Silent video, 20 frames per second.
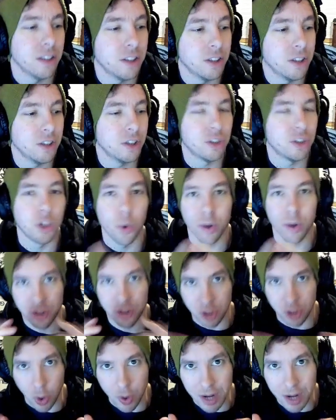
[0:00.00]
So with
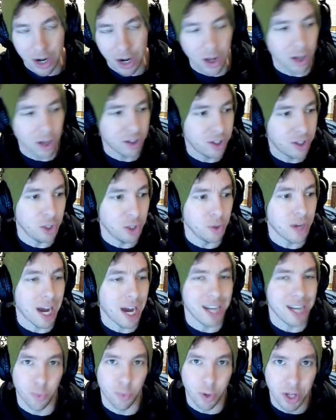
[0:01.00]
showing out all to you
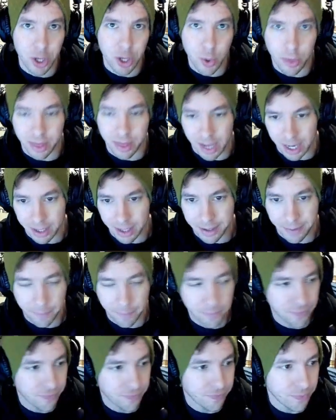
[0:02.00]
guys, what do you think?
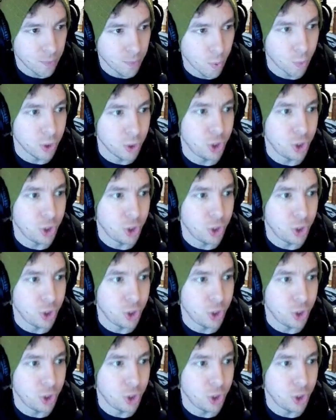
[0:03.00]
What would you